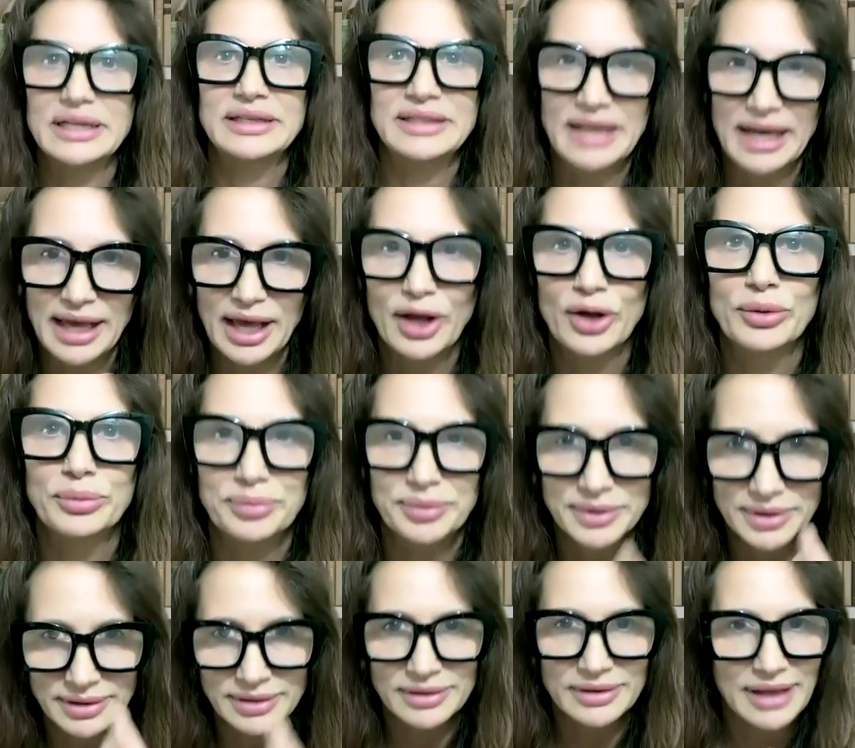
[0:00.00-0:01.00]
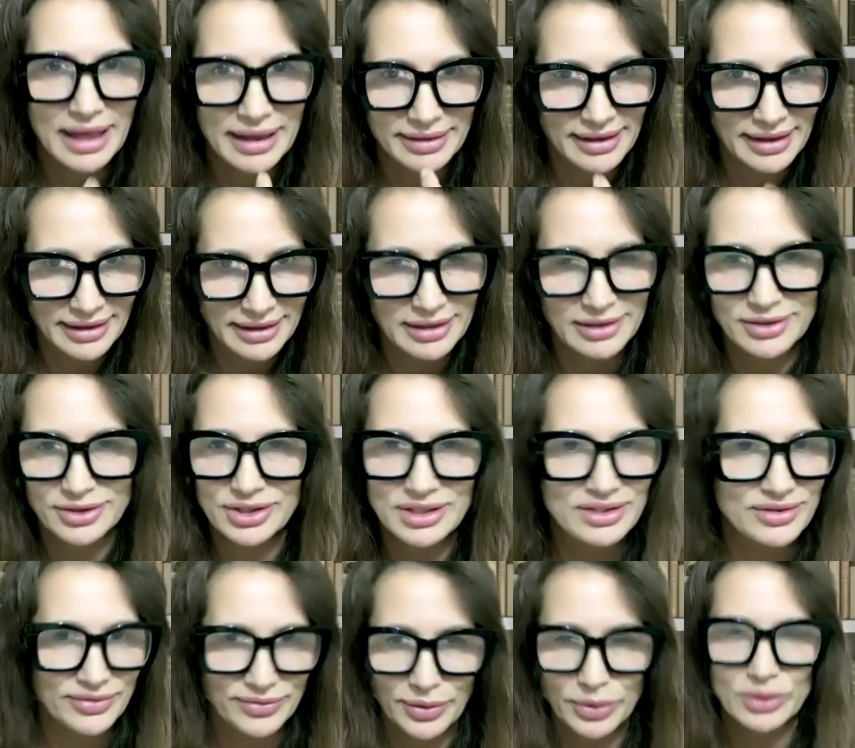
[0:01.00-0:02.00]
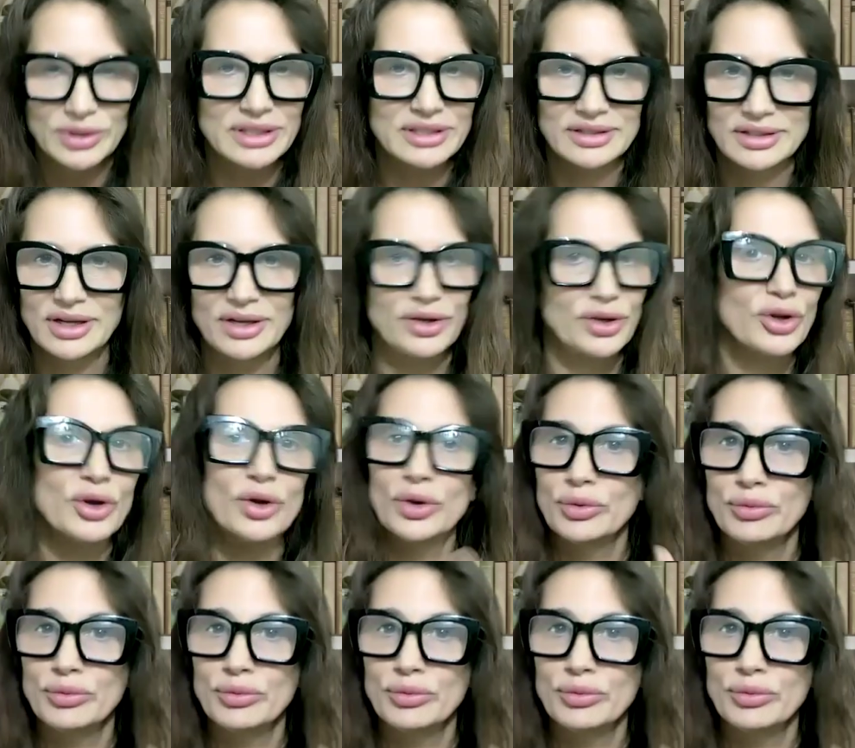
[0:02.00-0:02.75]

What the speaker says: to help that they can just focus on